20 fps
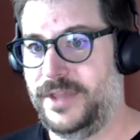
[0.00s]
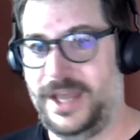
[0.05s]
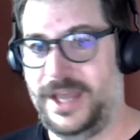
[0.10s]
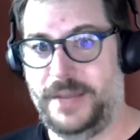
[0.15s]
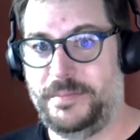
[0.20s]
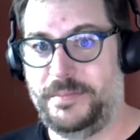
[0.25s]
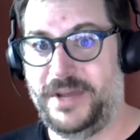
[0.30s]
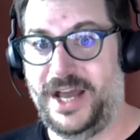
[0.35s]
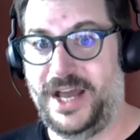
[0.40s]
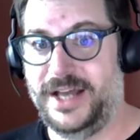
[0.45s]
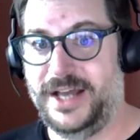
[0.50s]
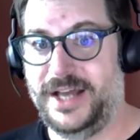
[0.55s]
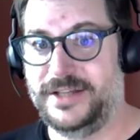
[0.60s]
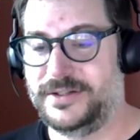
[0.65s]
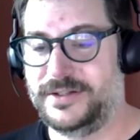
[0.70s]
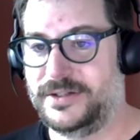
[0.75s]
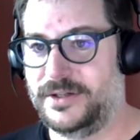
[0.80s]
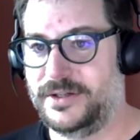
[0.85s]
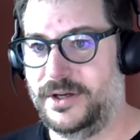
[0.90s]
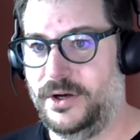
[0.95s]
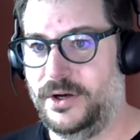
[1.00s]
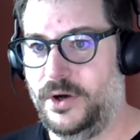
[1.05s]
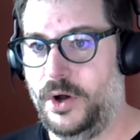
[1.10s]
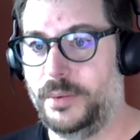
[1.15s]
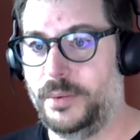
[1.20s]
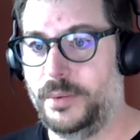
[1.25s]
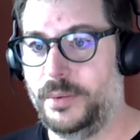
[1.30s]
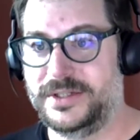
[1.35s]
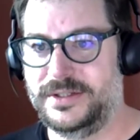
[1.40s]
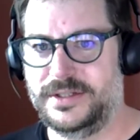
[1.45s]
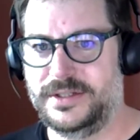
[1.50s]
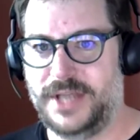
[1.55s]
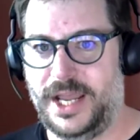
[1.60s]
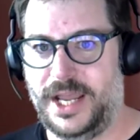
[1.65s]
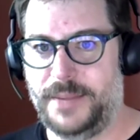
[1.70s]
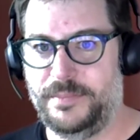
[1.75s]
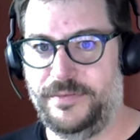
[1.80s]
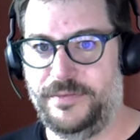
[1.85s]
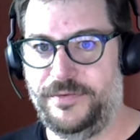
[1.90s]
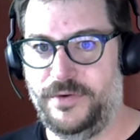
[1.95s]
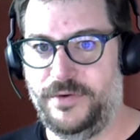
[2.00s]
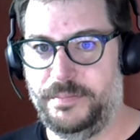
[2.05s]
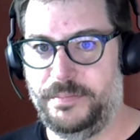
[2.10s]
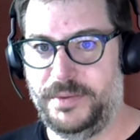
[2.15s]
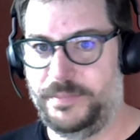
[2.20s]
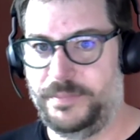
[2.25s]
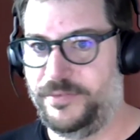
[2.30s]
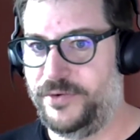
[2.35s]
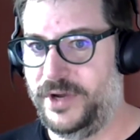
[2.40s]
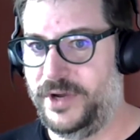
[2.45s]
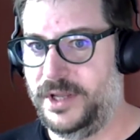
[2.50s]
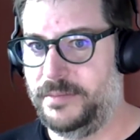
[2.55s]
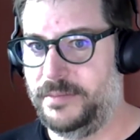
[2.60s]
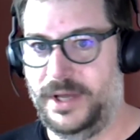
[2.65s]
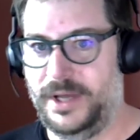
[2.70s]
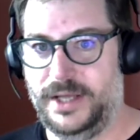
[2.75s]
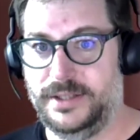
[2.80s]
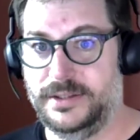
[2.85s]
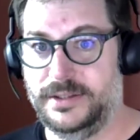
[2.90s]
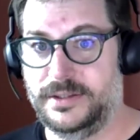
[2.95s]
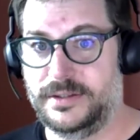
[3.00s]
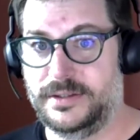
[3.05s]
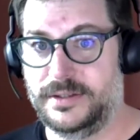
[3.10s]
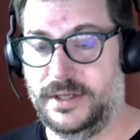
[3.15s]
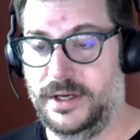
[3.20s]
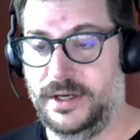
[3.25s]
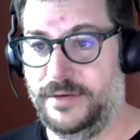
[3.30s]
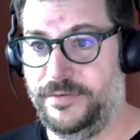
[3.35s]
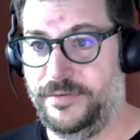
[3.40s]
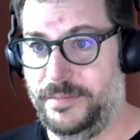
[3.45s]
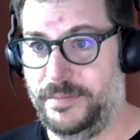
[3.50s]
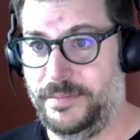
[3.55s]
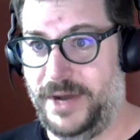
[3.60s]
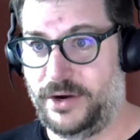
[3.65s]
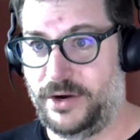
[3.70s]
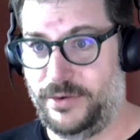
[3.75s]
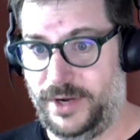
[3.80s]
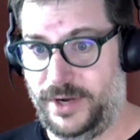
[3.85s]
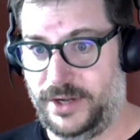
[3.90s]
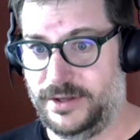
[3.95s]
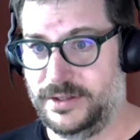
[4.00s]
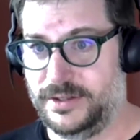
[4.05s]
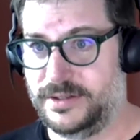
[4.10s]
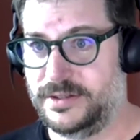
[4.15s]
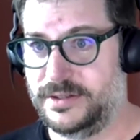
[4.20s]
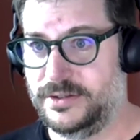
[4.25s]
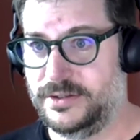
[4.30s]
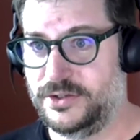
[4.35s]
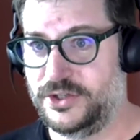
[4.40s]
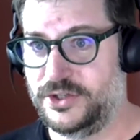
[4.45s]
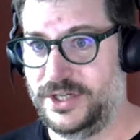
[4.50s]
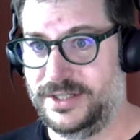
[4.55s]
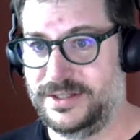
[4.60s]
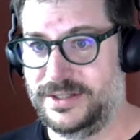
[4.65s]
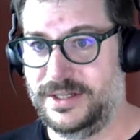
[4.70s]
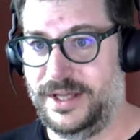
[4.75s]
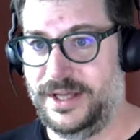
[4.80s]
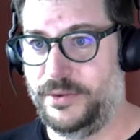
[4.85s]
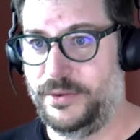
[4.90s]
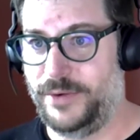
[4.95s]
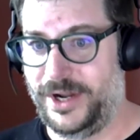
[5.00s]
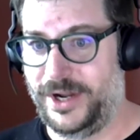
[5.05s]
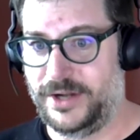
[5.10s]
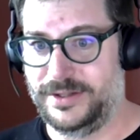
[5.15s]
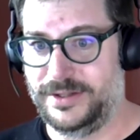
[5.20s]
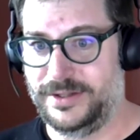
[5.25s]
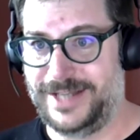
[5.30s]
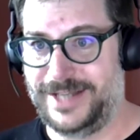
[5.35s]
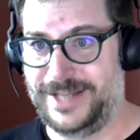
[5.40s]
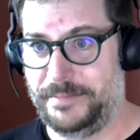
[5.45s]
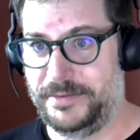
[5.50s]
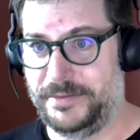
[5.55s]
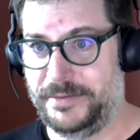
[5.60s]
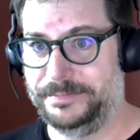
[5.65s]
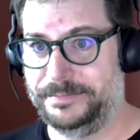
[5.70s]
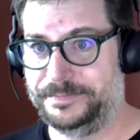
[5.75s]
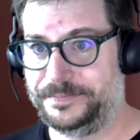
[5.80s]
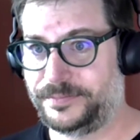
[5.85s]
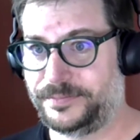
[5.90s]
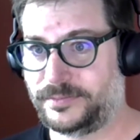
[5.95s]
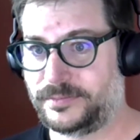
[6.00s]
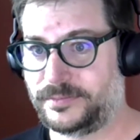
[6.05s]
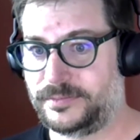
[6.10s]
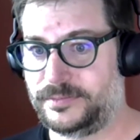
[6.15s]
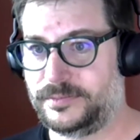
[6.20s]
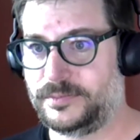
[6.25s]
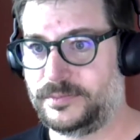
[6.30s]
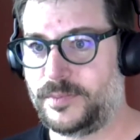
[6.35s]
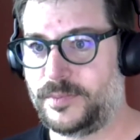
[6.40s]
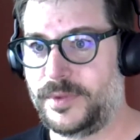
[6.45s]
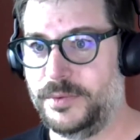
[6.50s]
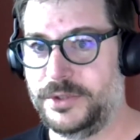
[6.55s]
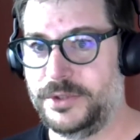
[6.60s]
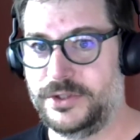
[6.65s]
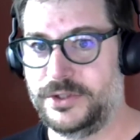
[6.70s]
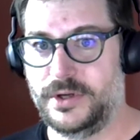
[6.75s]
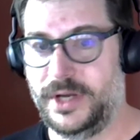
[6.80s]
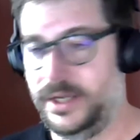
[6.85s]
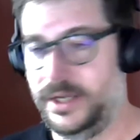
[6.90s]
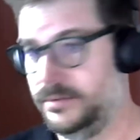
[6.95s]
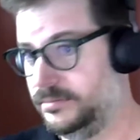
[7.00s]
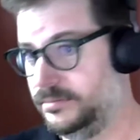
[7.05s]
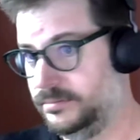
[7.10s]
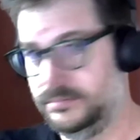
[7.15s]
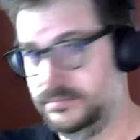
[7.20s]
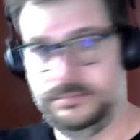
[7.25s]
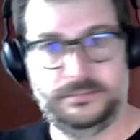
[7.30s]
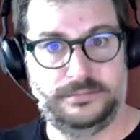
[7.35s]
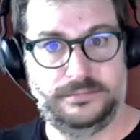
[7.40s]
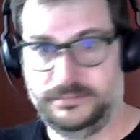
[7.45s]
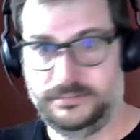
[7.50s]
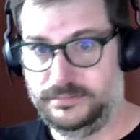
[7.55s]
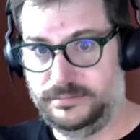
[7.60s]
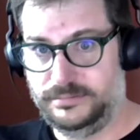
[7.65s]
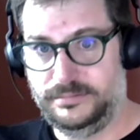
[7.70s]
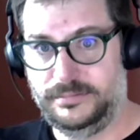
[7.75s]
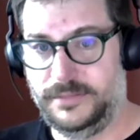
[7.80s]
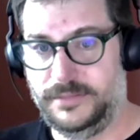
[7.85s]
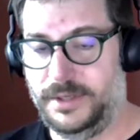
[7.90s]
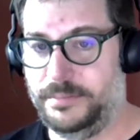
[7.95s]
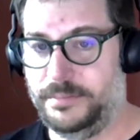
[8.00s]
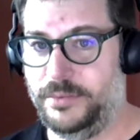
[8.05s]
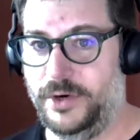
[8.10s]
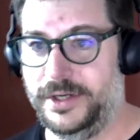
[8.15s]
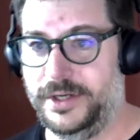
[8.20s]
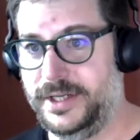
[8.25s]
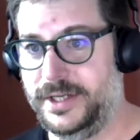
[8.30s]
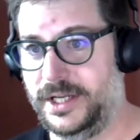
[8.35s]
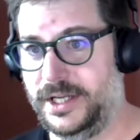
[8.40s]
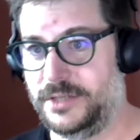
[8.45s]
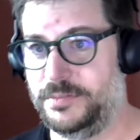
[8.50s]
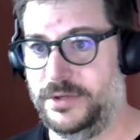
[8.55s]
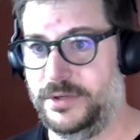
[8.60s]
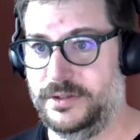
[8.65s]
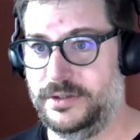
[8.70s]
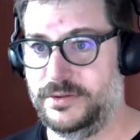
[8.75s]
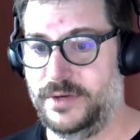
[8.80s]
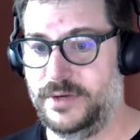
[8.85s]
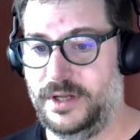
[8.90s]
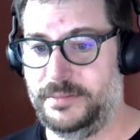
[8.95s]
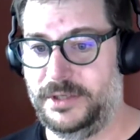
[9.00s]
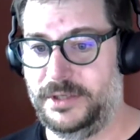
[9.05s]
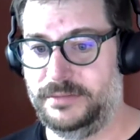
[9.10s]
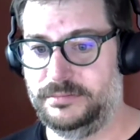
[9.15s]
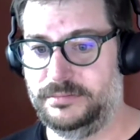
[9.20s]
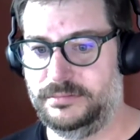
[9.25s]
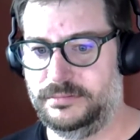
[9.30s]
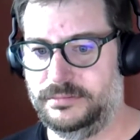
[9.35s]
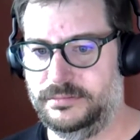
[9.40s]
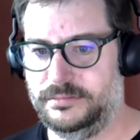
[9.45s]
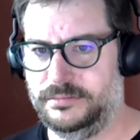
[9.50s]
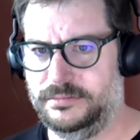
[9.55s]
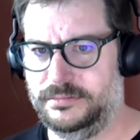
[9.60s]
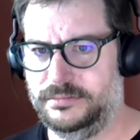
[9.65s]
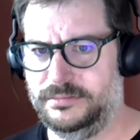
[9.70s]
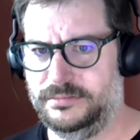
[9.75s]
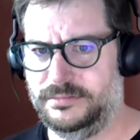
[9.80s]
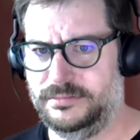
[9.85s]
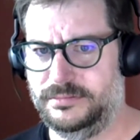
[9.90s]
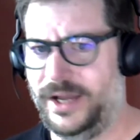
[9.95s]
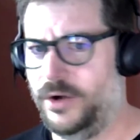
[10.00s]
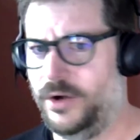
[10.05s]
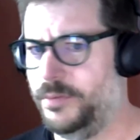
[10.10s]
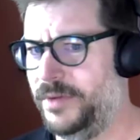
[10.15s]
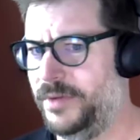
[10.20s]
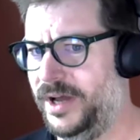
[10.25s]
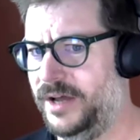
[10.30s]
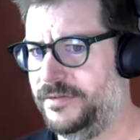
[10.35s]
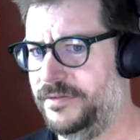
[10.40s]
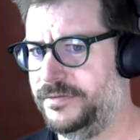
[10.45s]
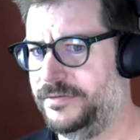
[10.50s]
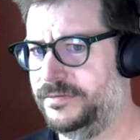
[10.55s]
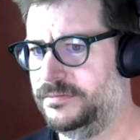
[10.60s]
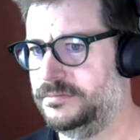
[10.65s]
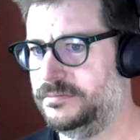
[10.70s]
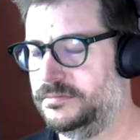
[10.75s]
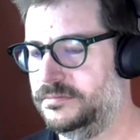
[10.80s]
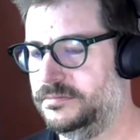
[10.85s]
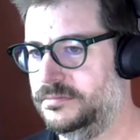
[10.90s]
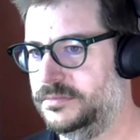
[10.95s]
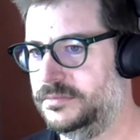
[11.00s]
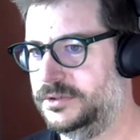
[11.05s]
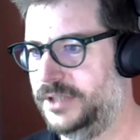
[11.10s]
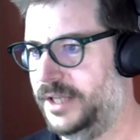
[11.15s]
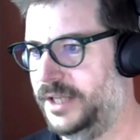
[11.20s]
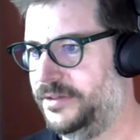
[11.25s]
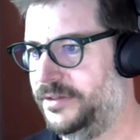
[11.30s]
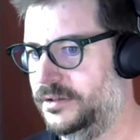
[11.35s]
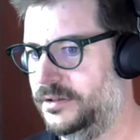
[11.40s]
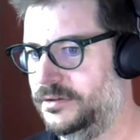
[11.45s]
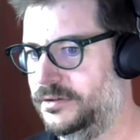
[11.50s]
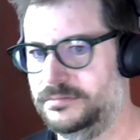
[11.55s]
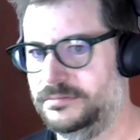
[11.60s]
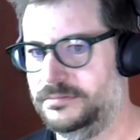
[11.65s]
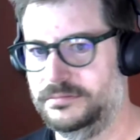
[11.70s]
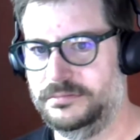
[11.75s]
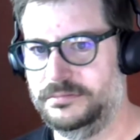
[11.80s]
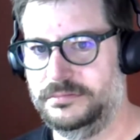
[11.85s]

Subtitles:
The API is always the same for BibFrame and for mark records. It's just another record type, which you can import and export into Alma. I hope I have said that